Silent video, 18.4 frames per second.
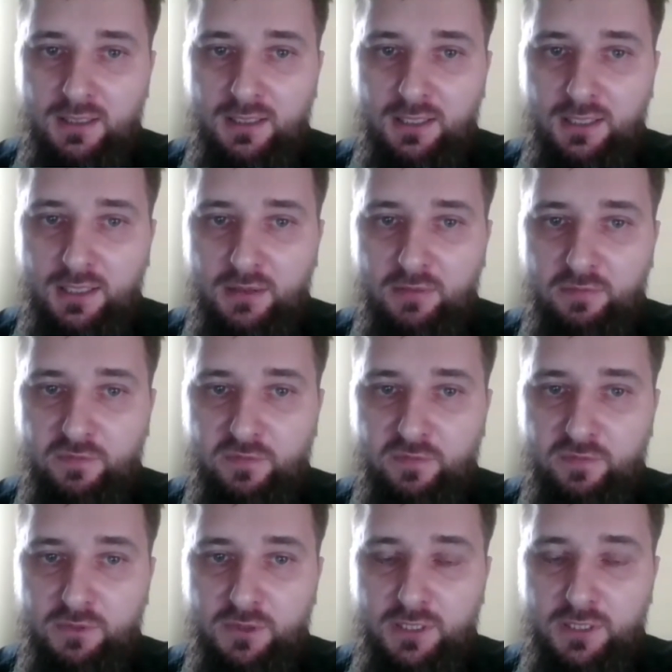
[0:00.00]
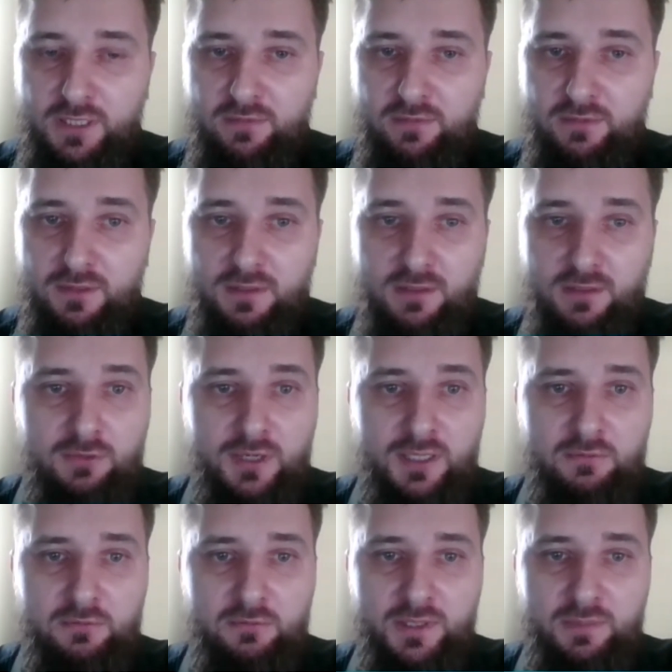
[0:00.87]

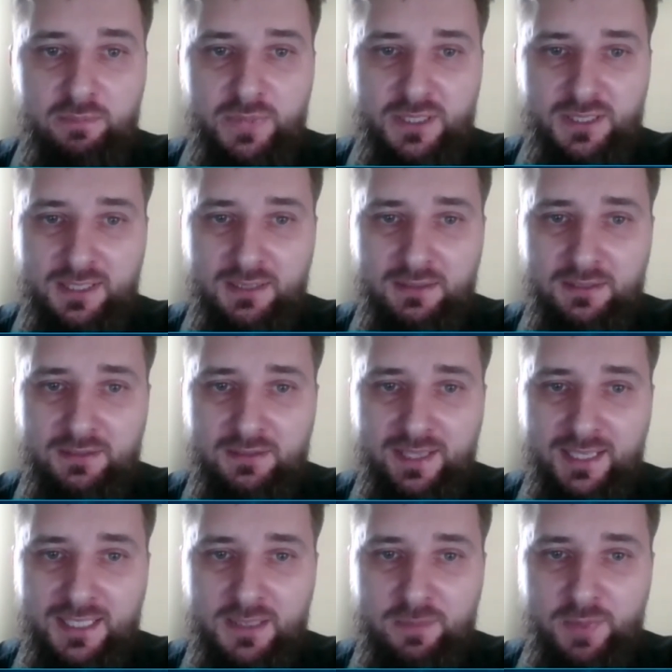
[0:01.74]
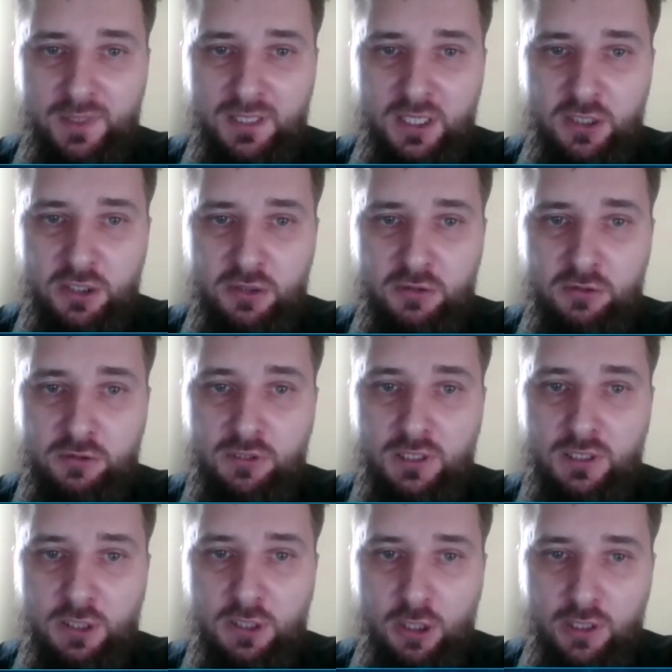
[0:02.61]
When we presented the explanations to
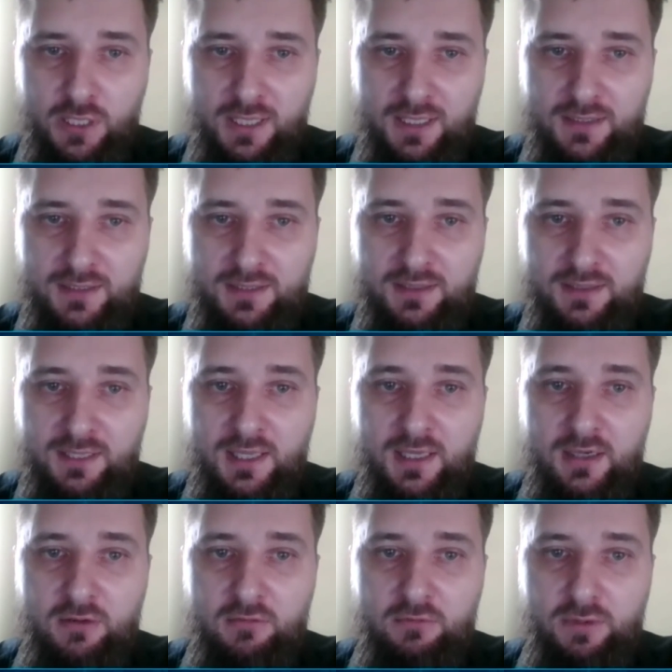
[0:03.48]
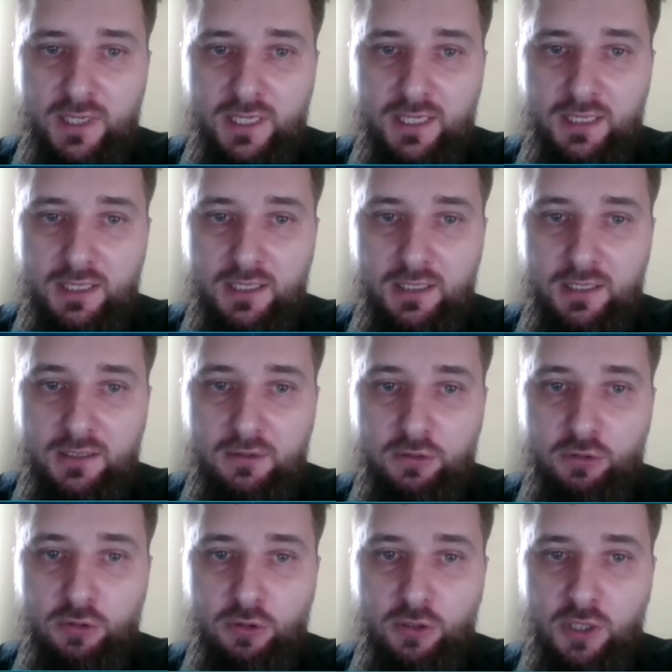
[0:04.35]
the lawyers, we
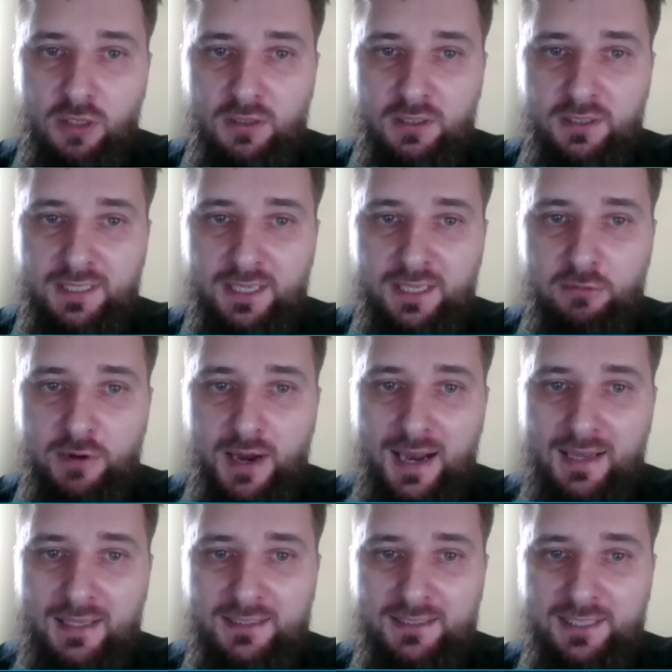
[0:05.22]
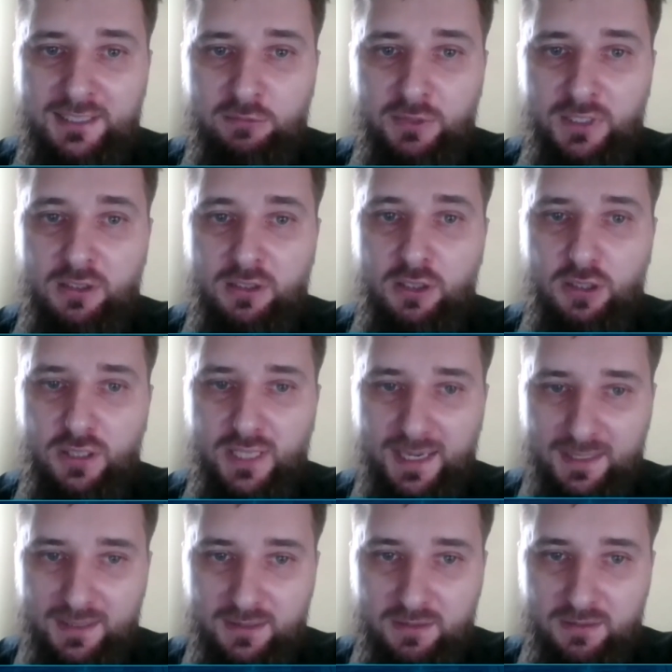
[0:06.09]
took only the ones that were
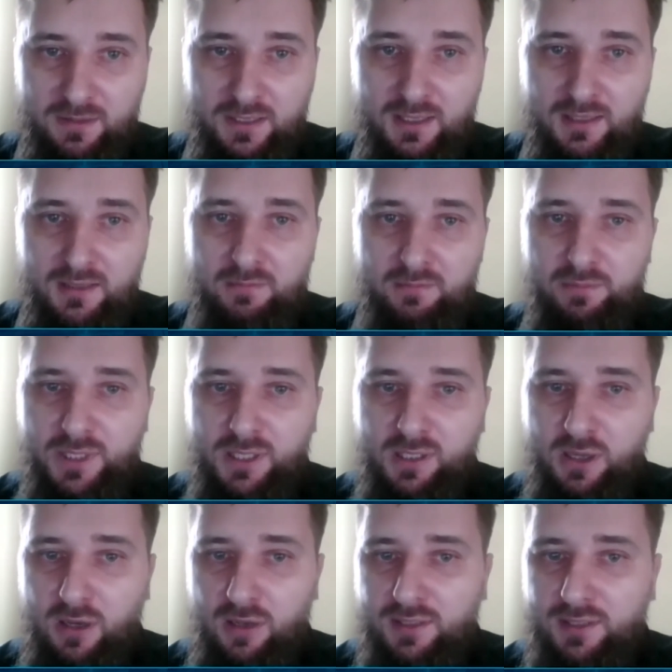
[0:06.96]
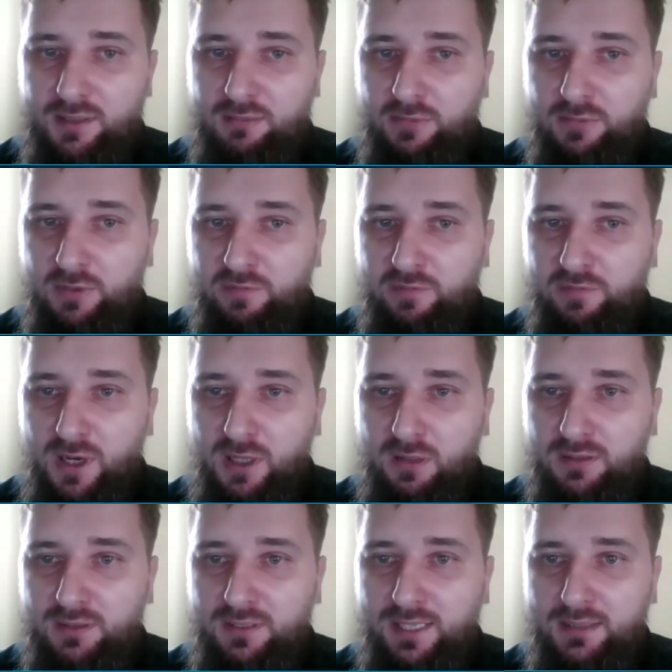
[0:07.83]
correct, because we
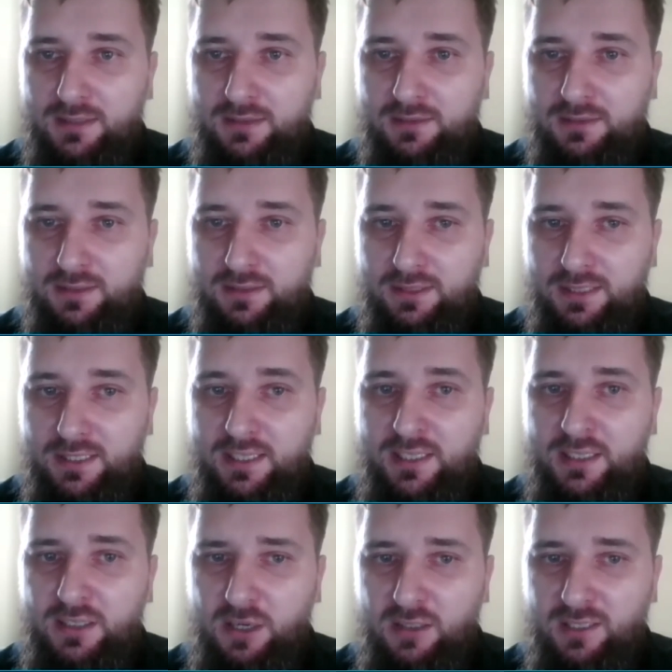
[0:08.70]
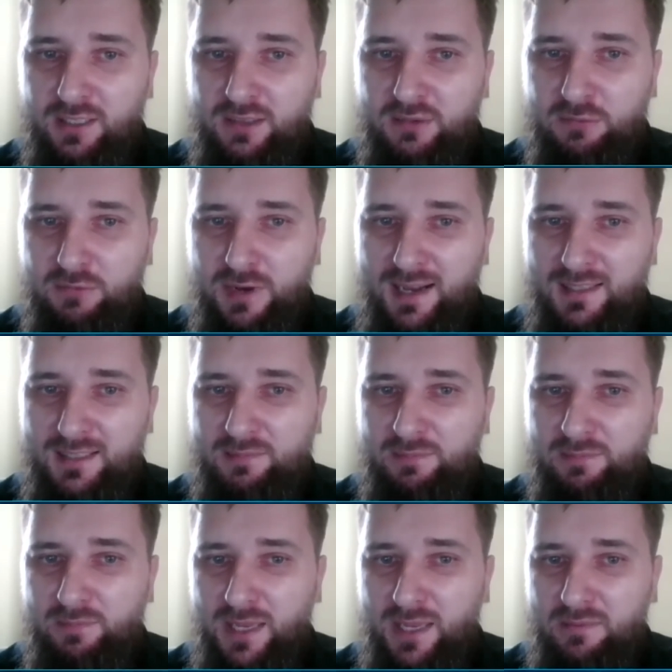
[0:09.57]
thought that the incorrect
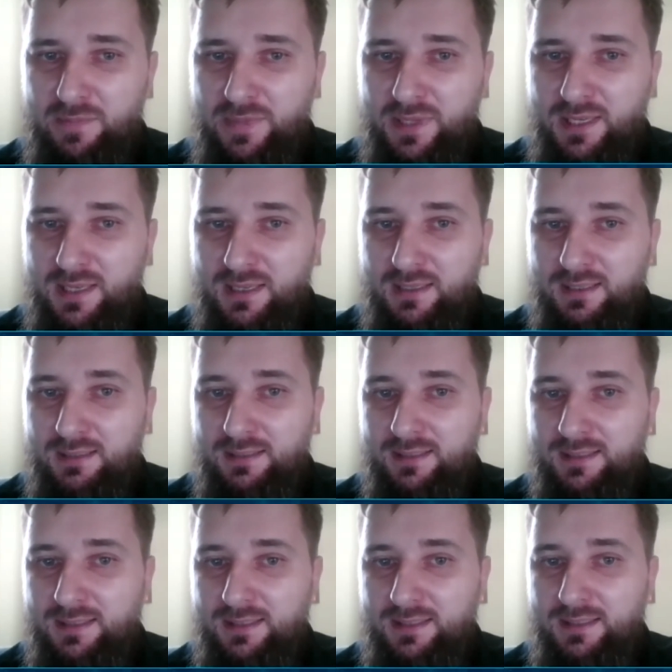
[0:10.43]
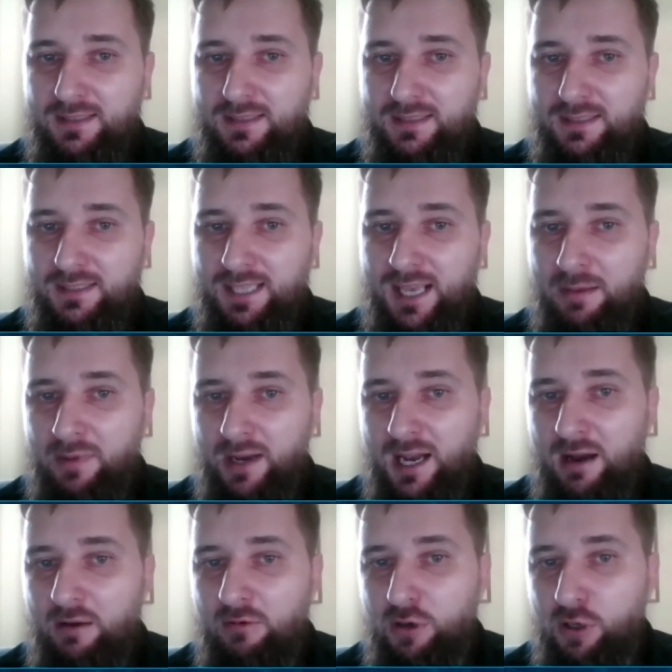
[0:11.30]
ones may be
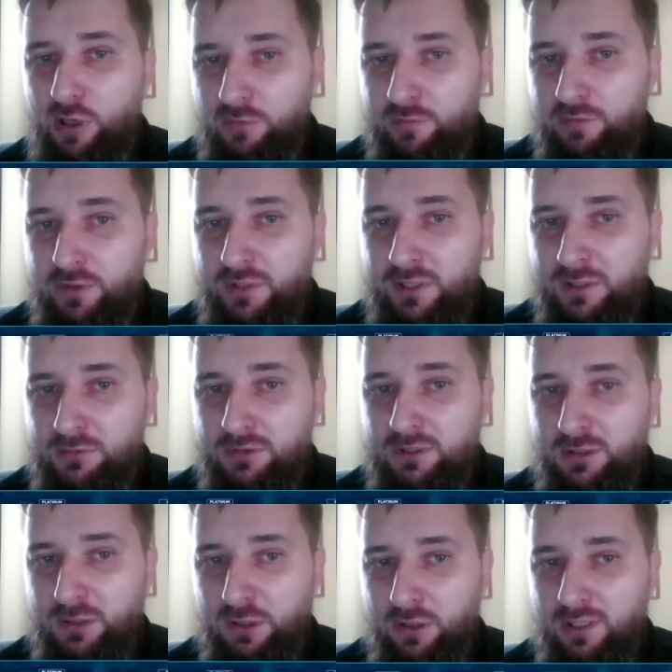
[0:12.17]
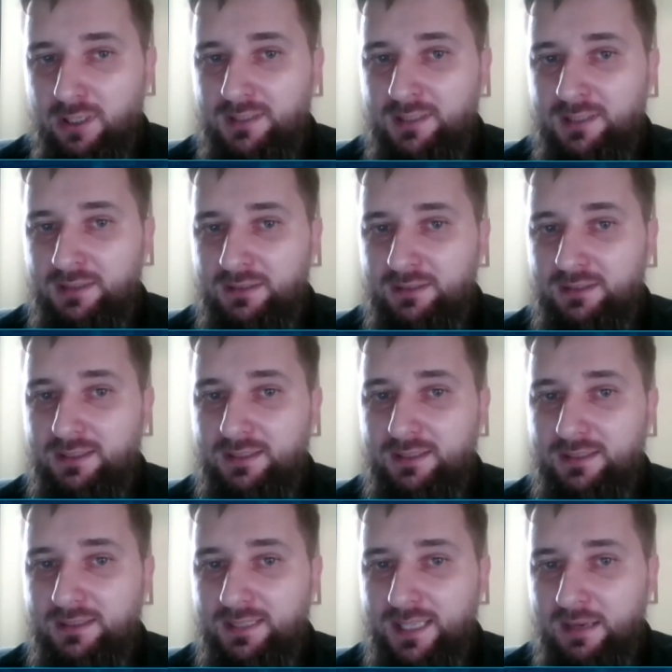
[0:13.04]
somehow confusing to the lawyers, and
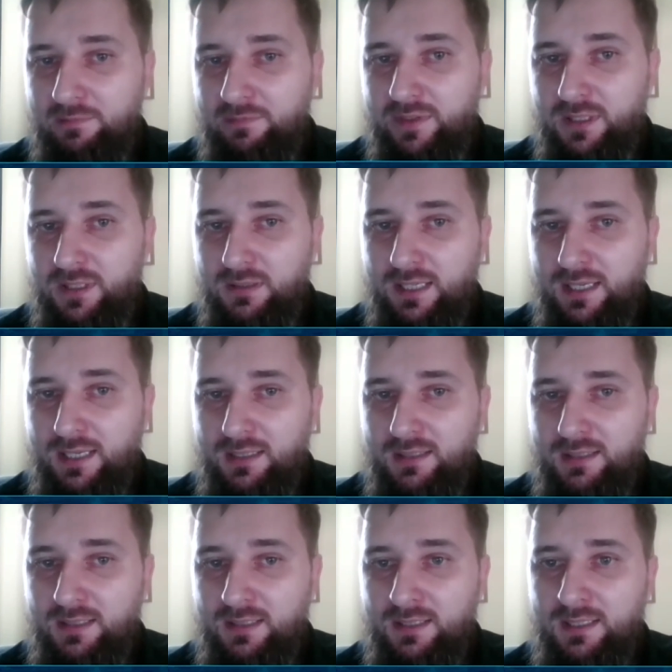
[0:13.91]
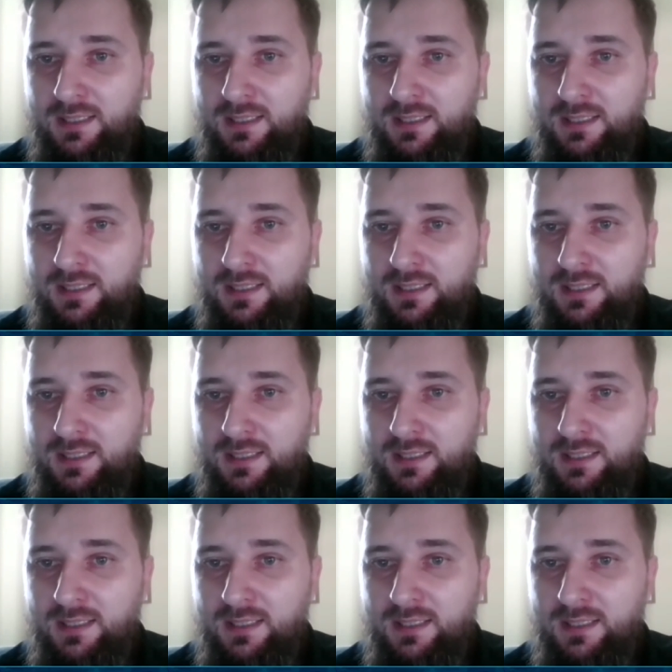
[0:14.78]
this is something that